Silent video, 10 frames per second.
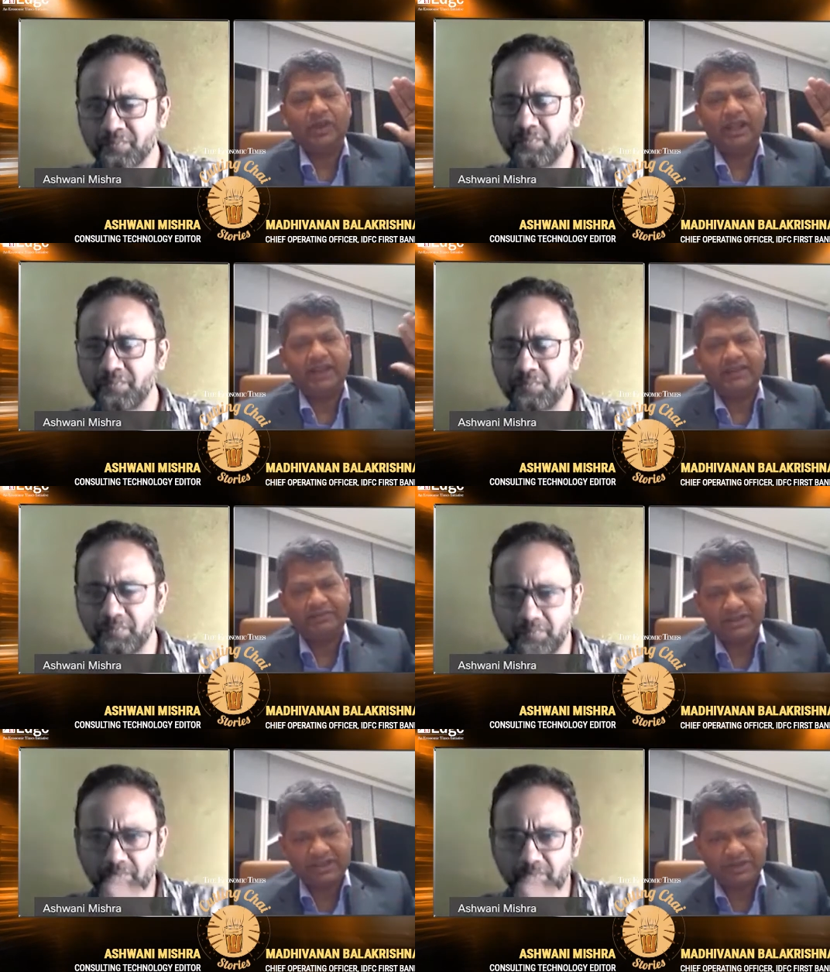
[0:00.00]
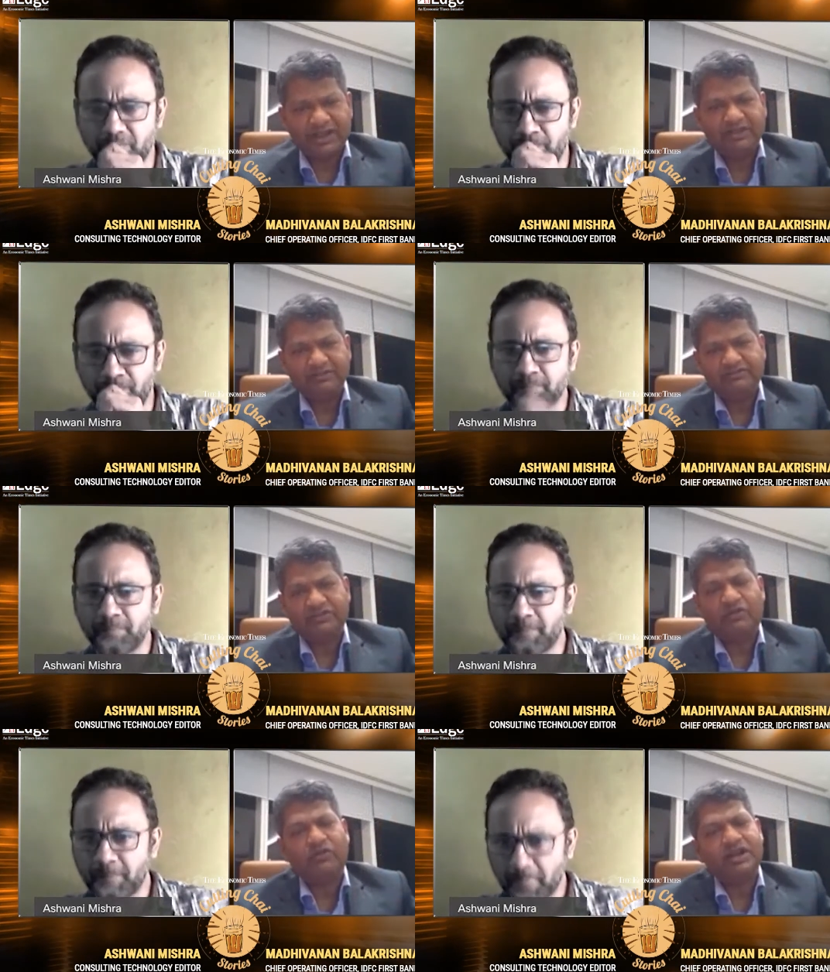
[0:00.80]
Speaker 1: you enhance the perspective
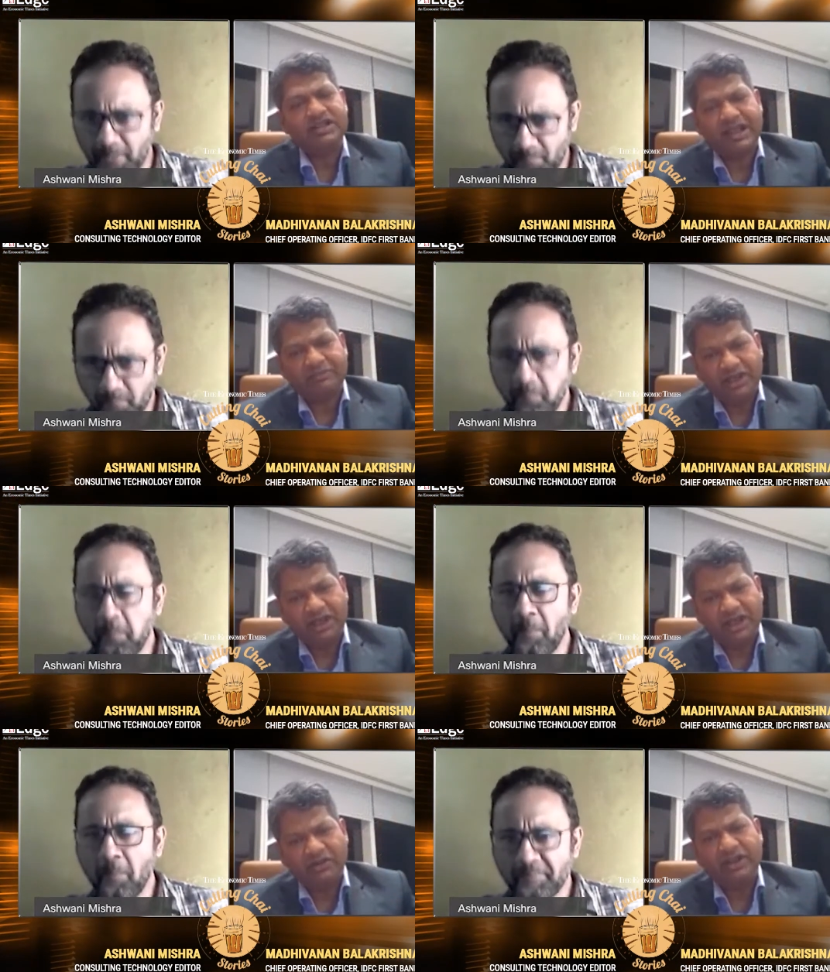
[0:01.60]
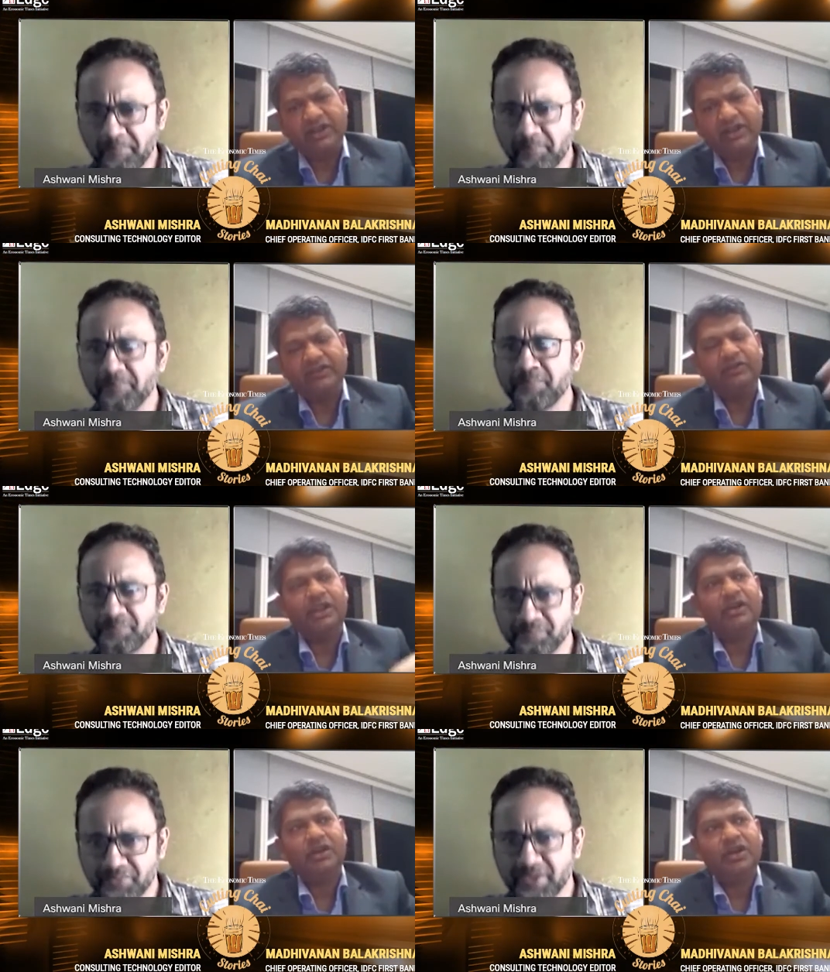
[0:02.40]
of what is happening and how things will
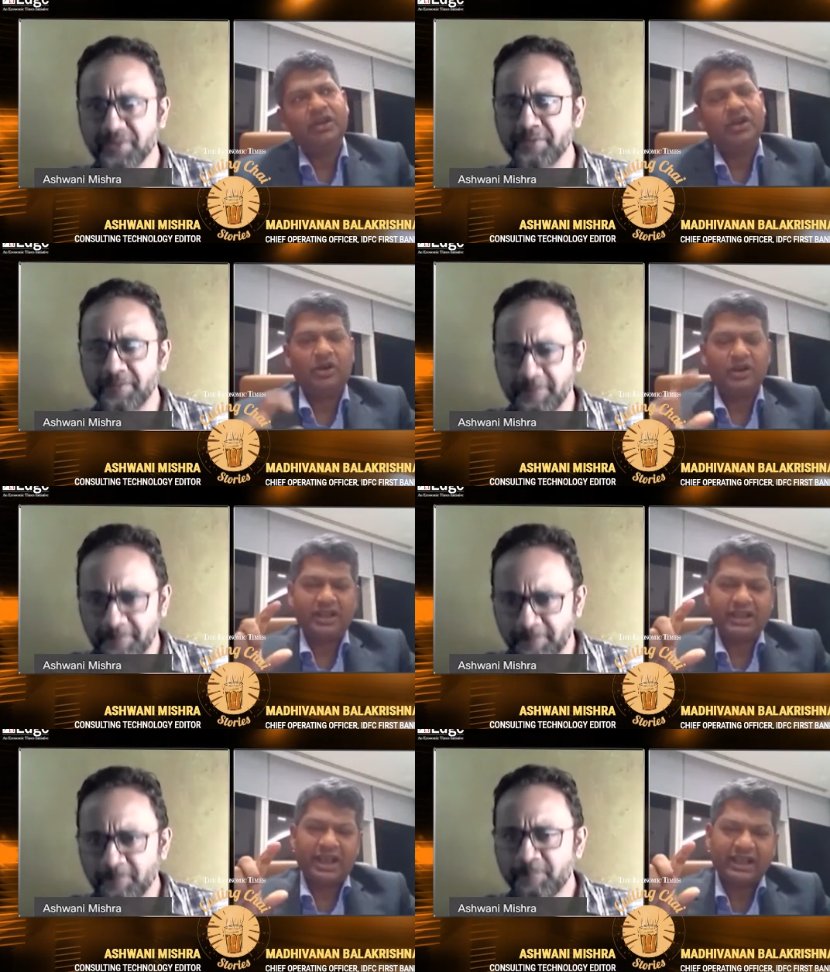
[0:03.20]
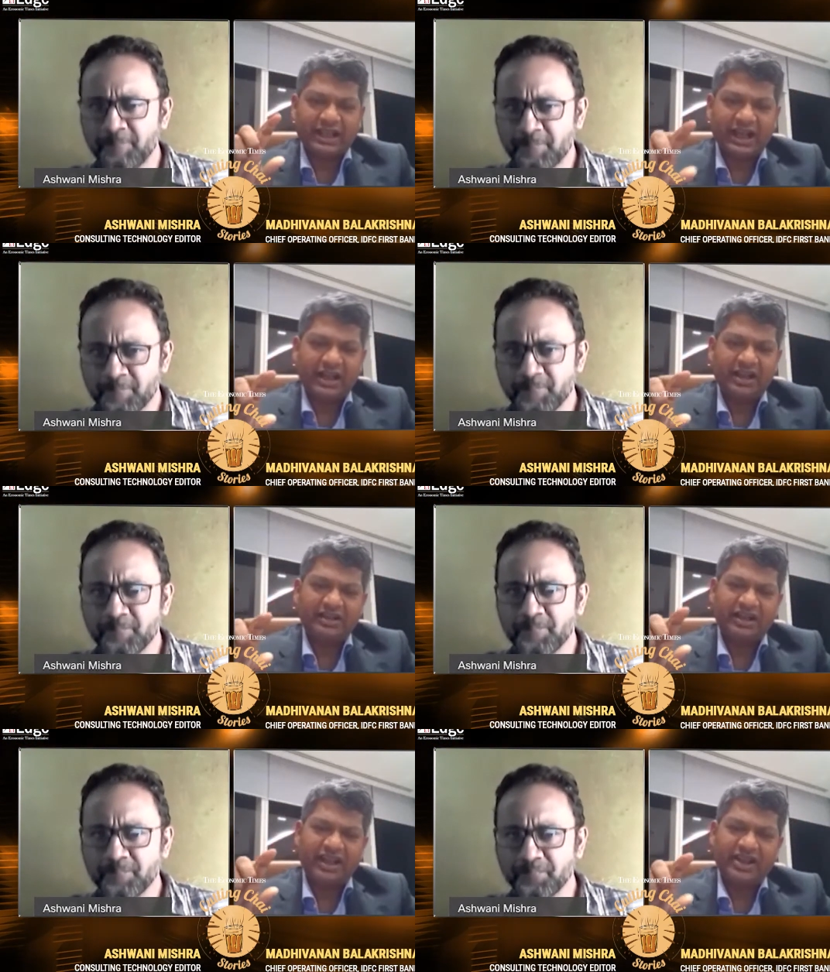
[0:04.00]
play out on the other
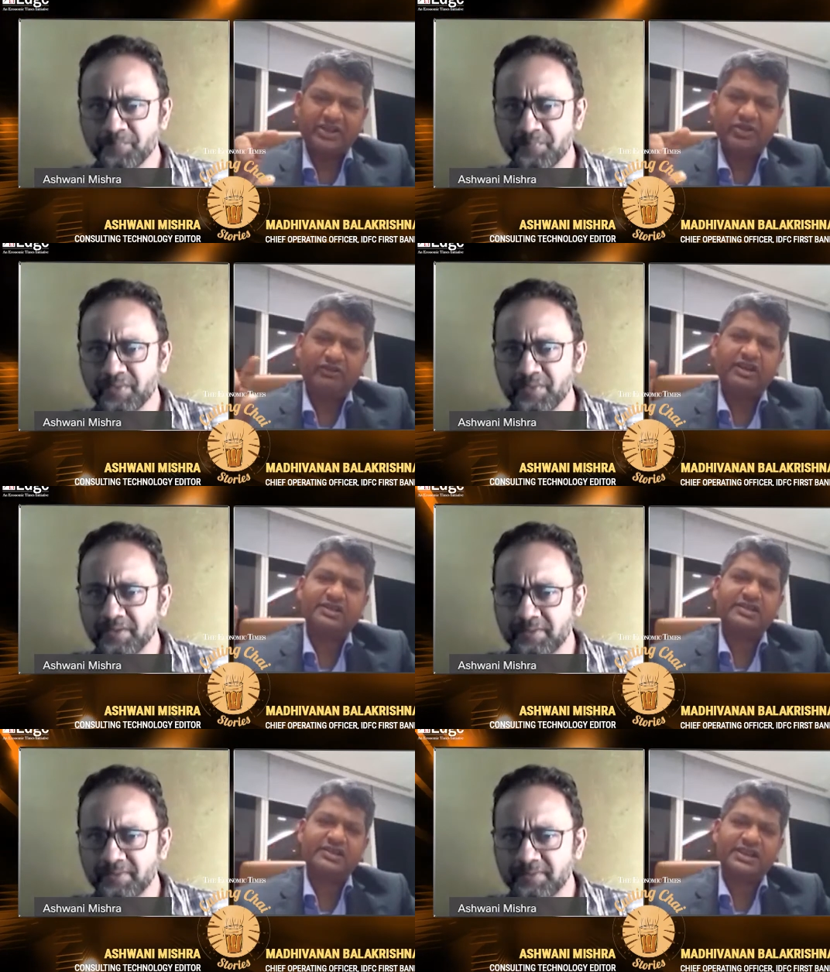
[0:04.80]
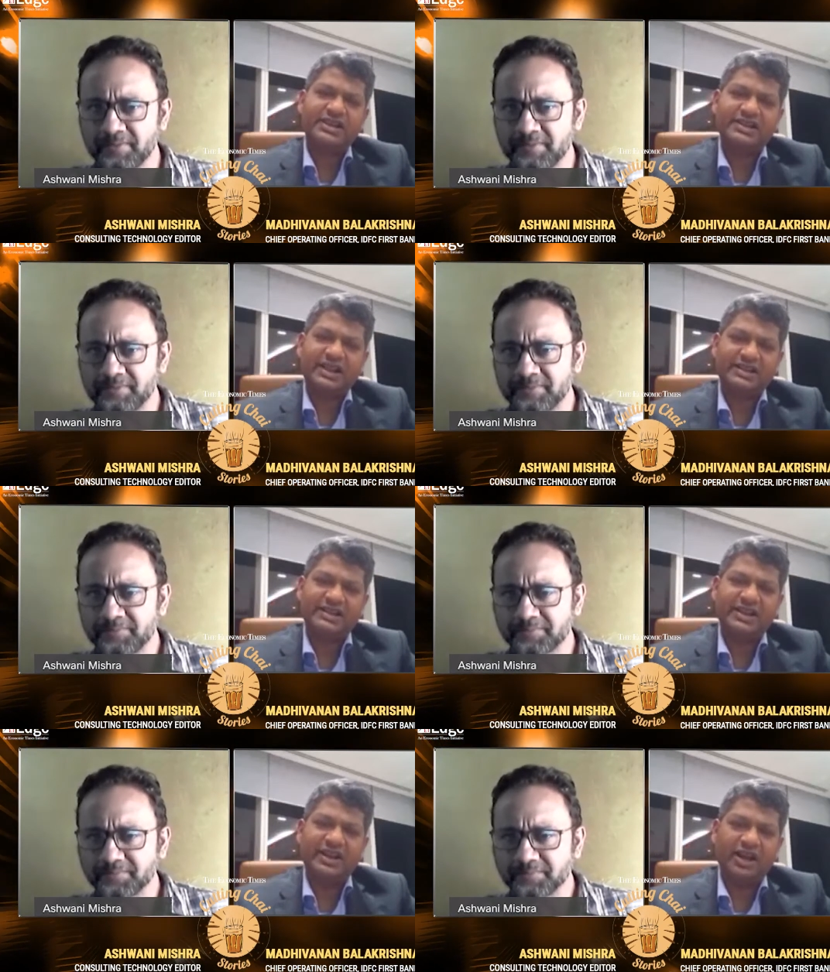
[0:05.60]
hand, the techno-functional skills that
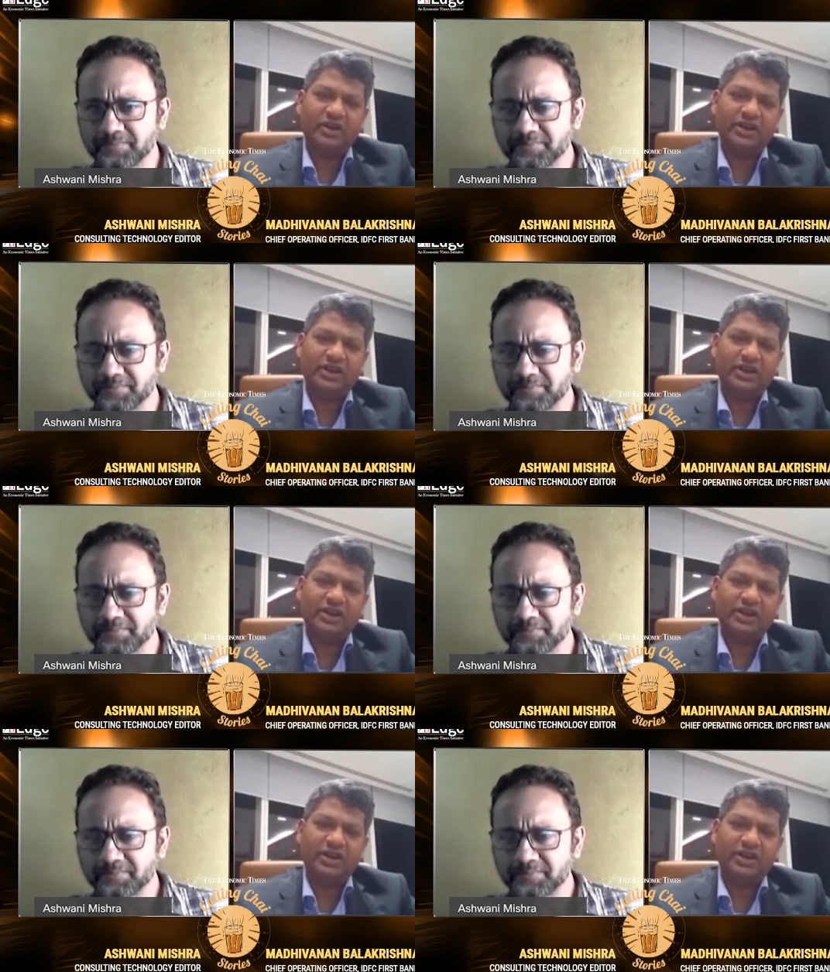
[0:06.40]
is needed.